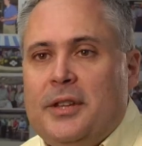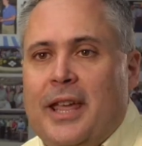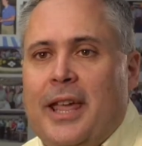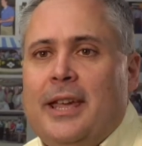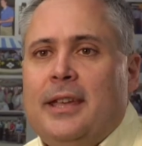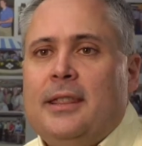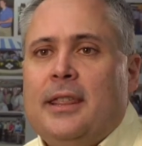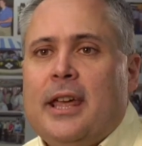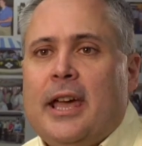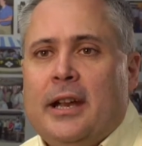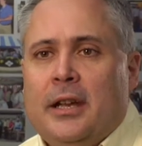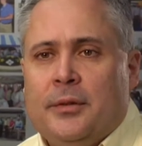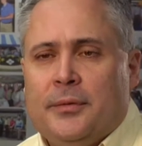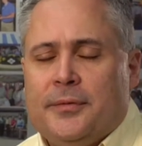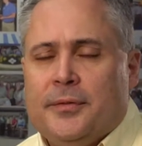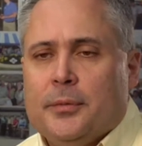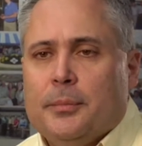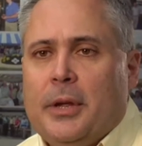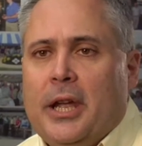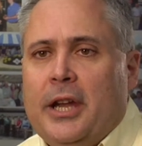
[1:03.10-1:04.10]
take that
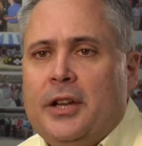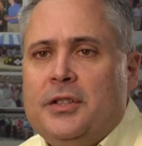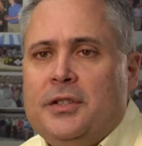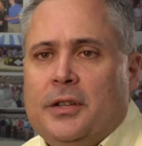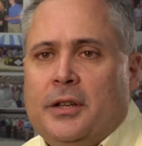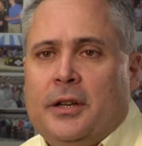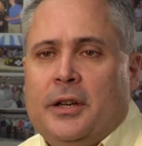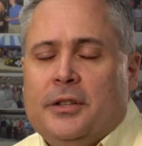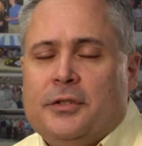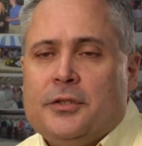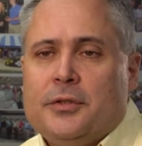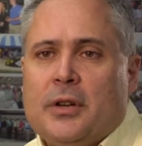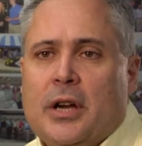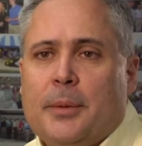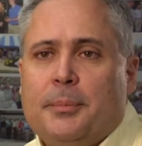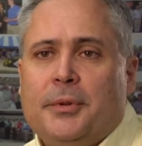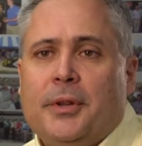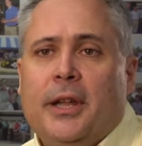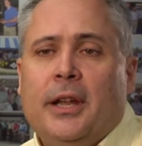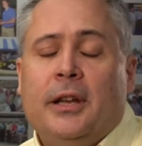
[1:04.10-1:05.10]
information and
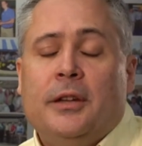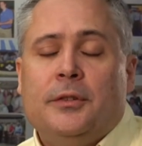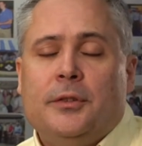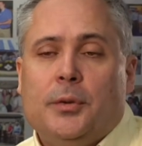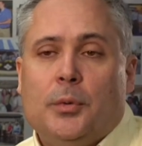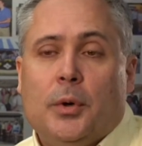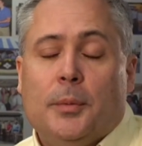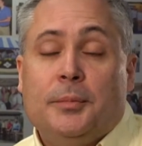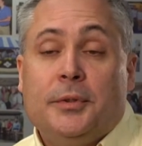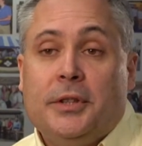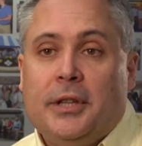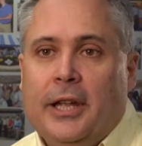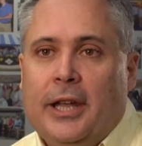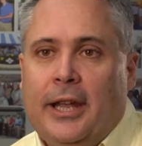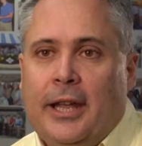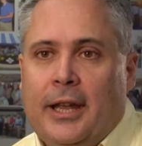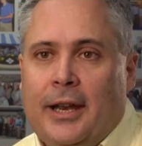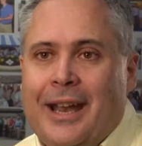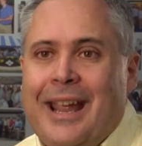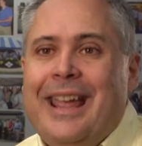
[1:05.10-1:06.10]
extrapolate into a
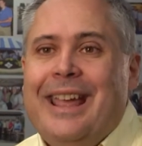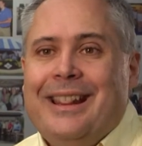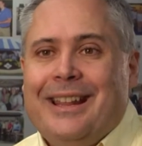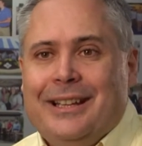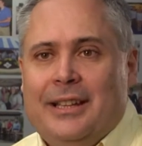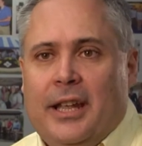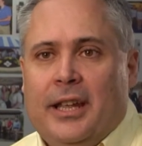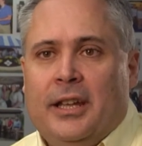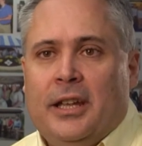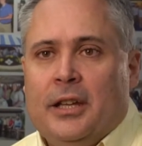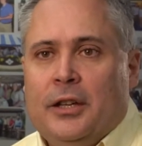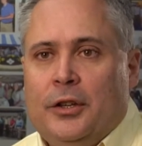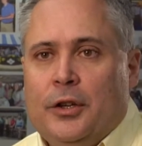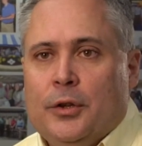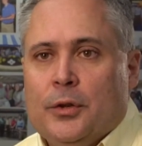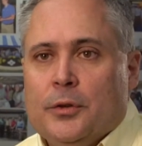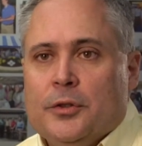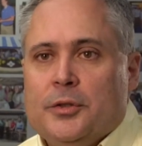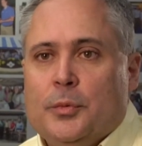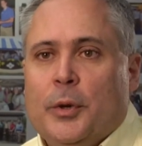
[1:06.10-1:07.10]
plan that they can
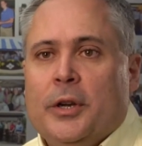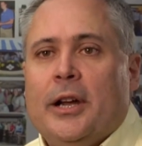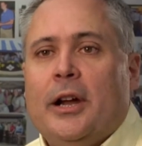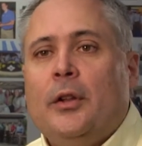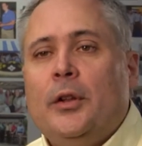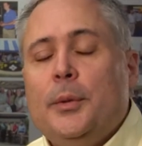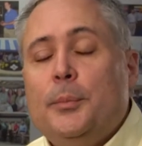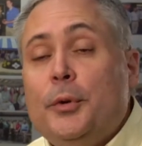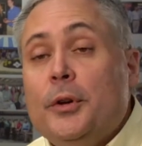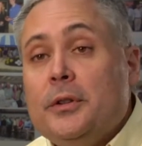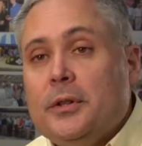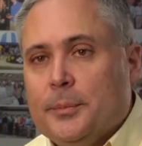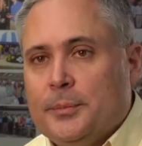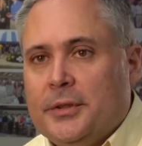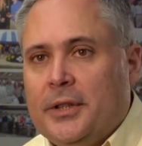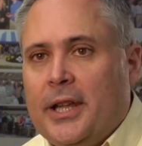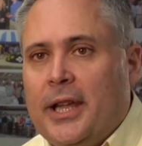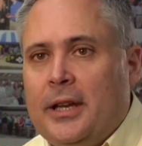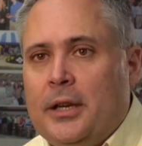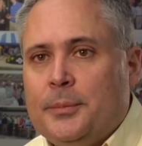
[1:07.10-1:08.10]
use. We not only put the
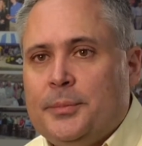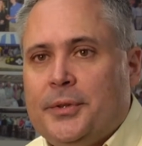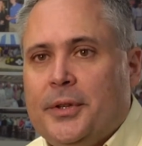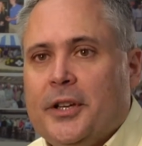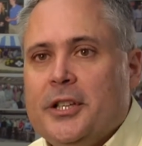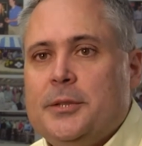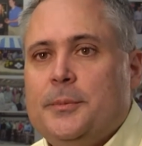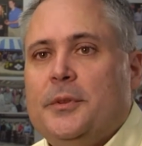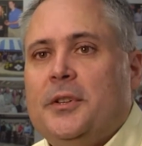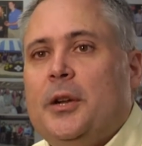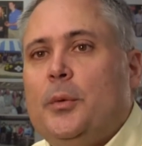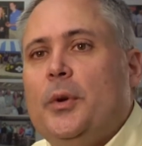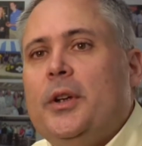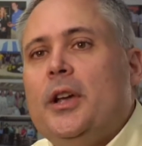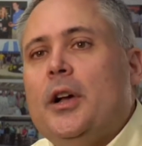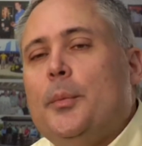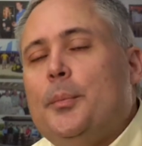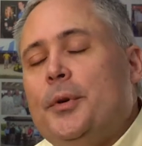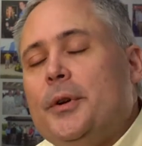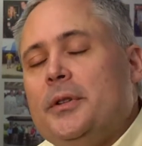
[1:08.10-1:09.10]
plan in place, but then
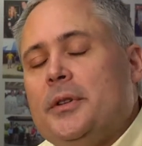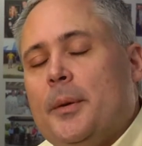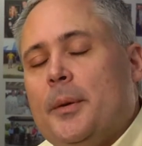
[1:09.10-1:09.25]
we help put